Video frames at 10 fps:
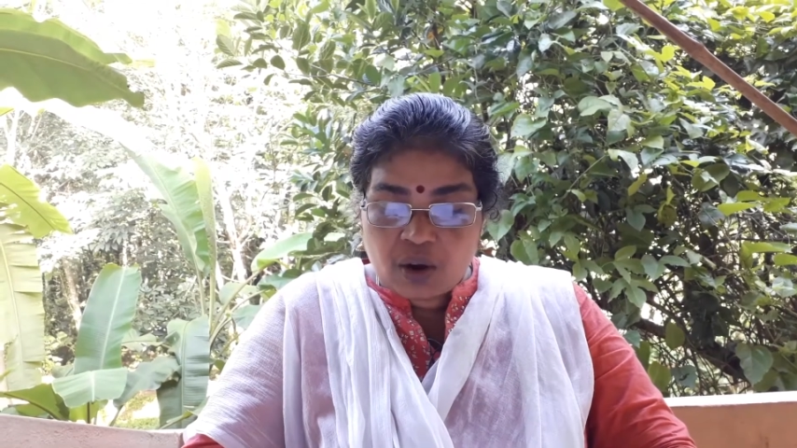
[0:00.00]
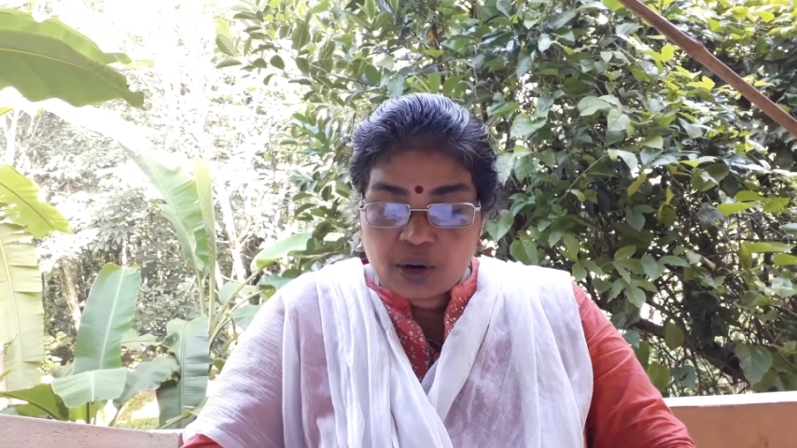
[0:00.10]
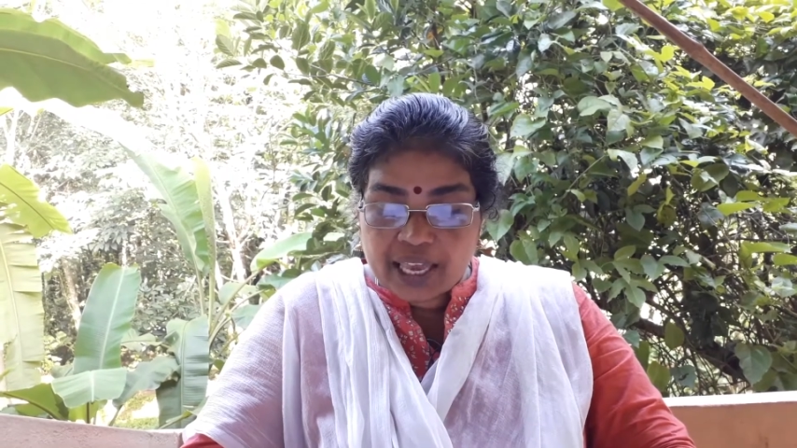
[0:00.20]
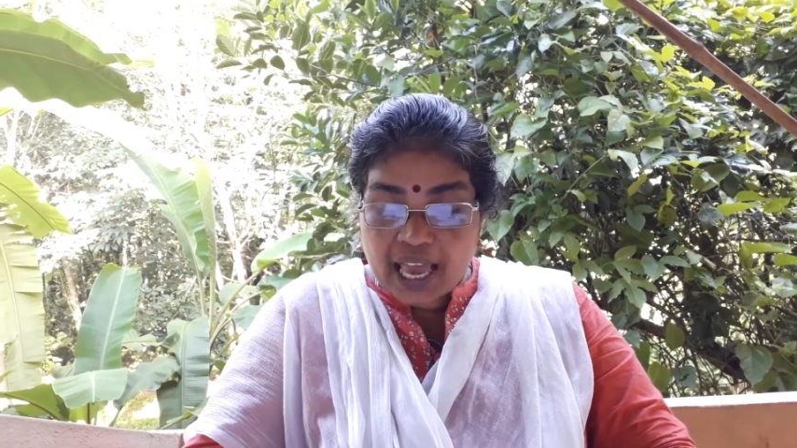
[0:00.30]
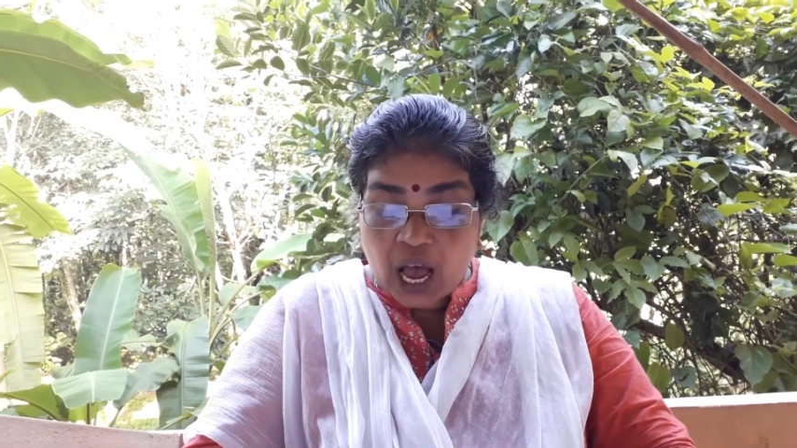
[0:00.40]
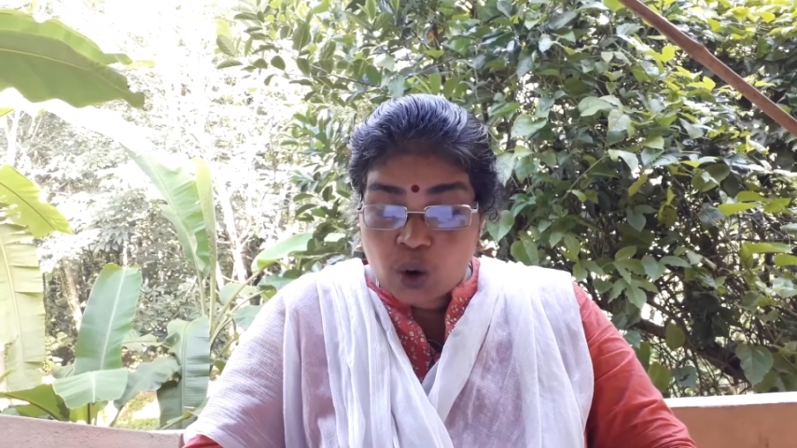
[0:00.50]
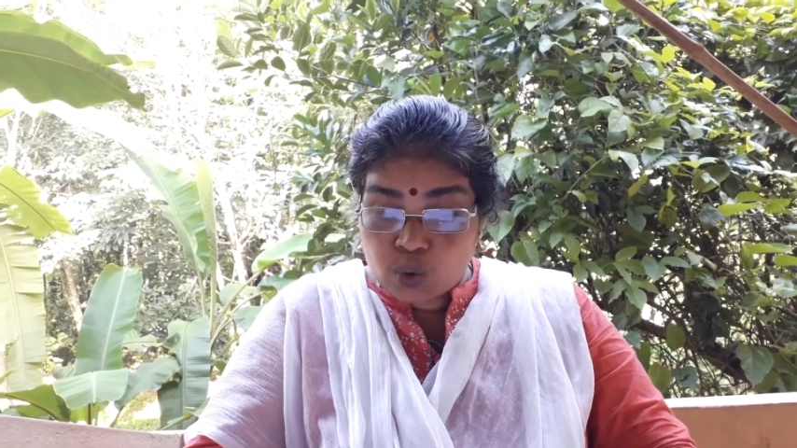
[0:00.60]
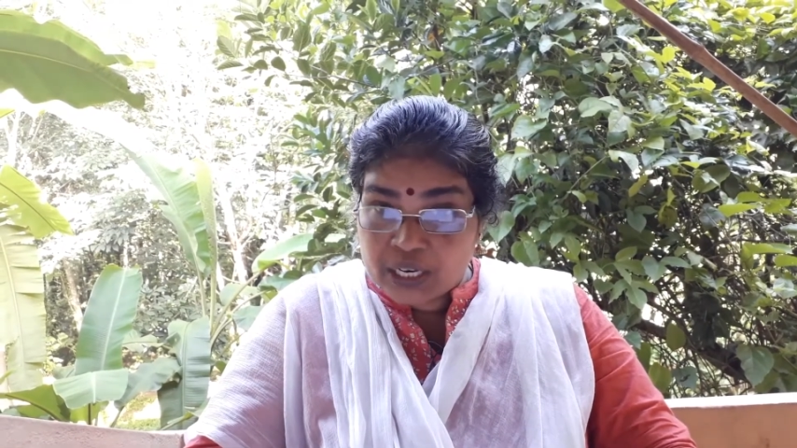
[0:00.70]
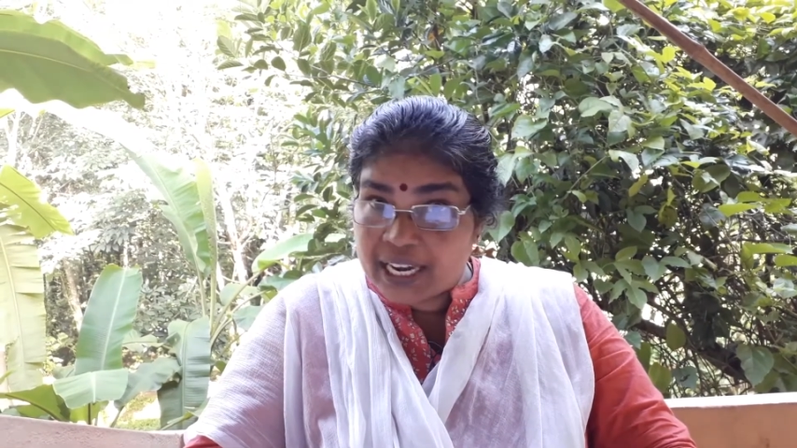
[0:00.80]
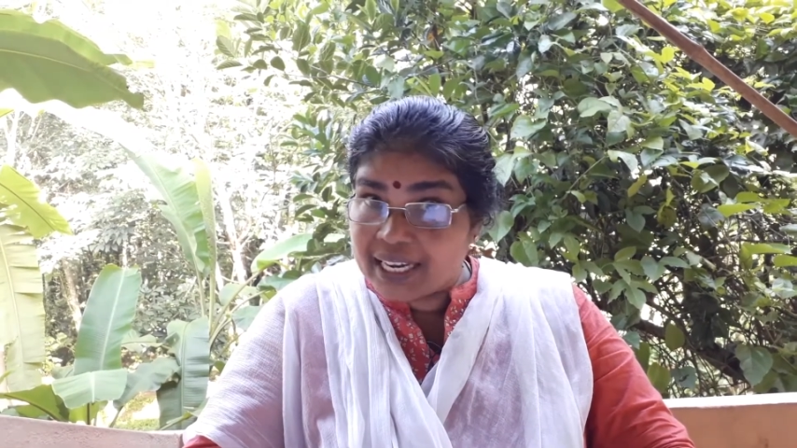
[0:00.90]
Okay,
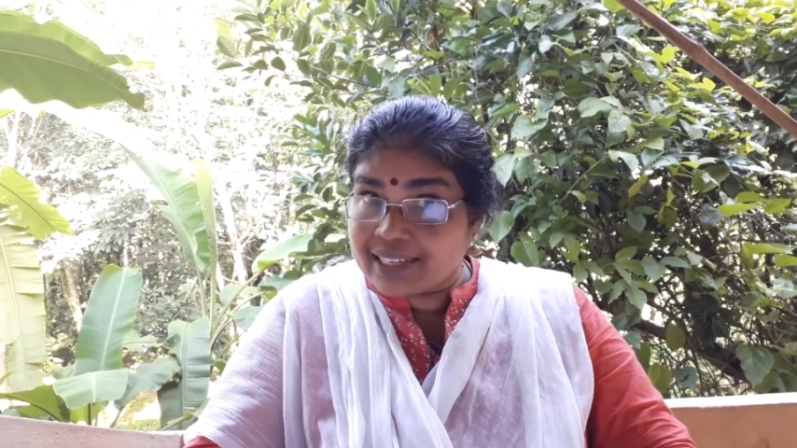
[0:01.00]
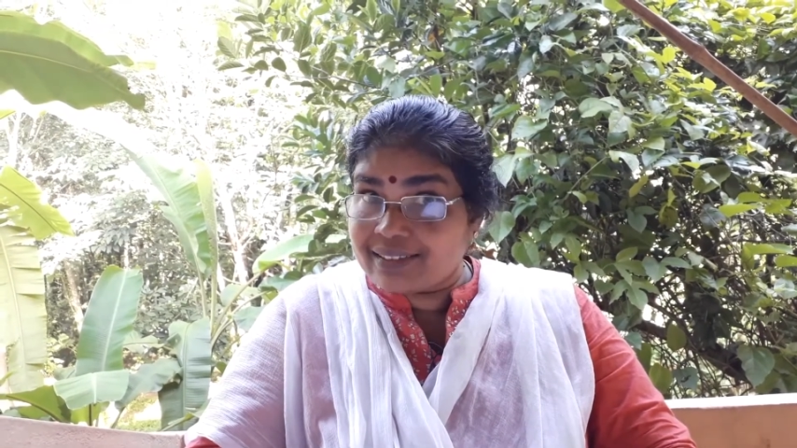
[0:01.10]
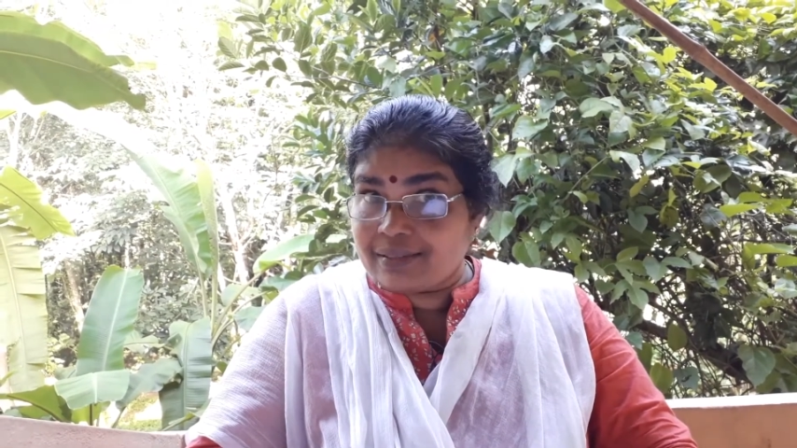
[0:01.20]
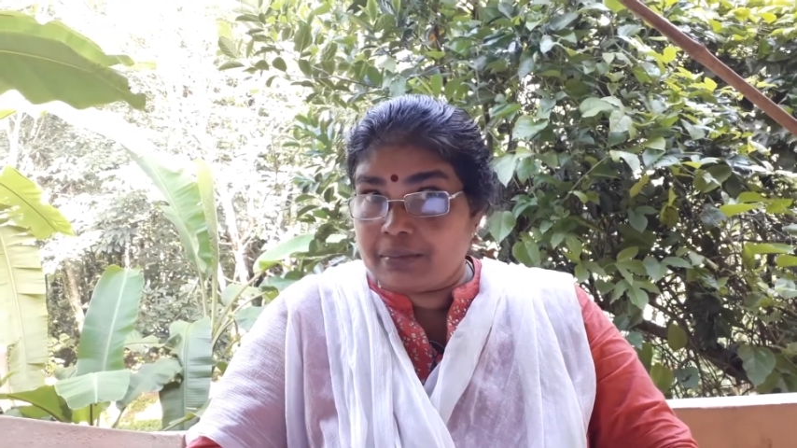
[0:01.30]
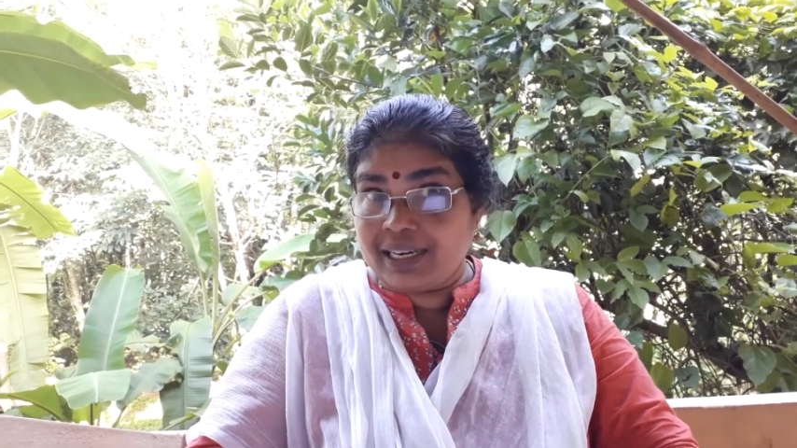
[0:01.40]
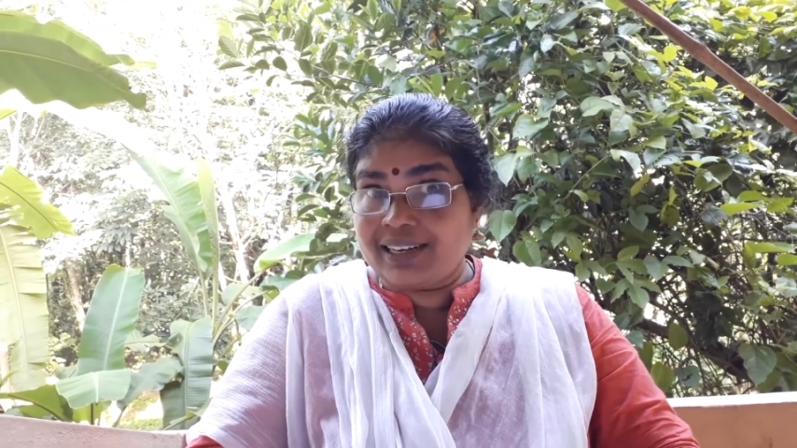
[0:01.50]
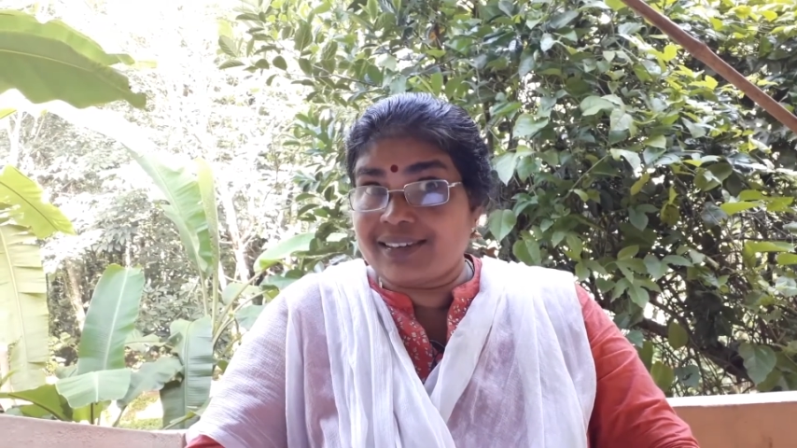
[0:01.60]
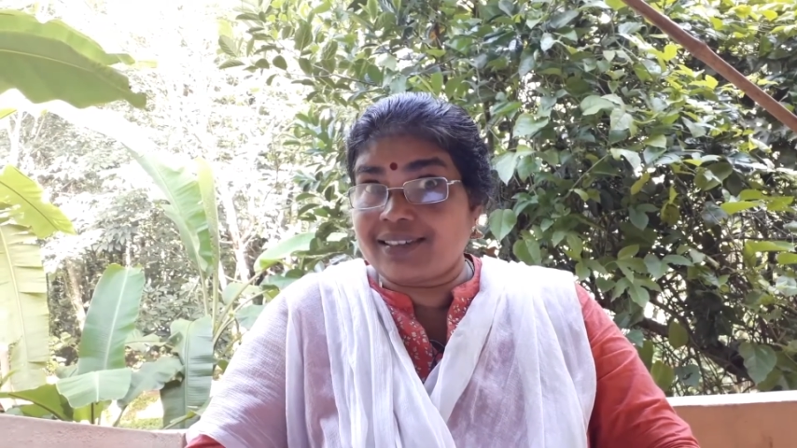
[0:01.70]
outdid means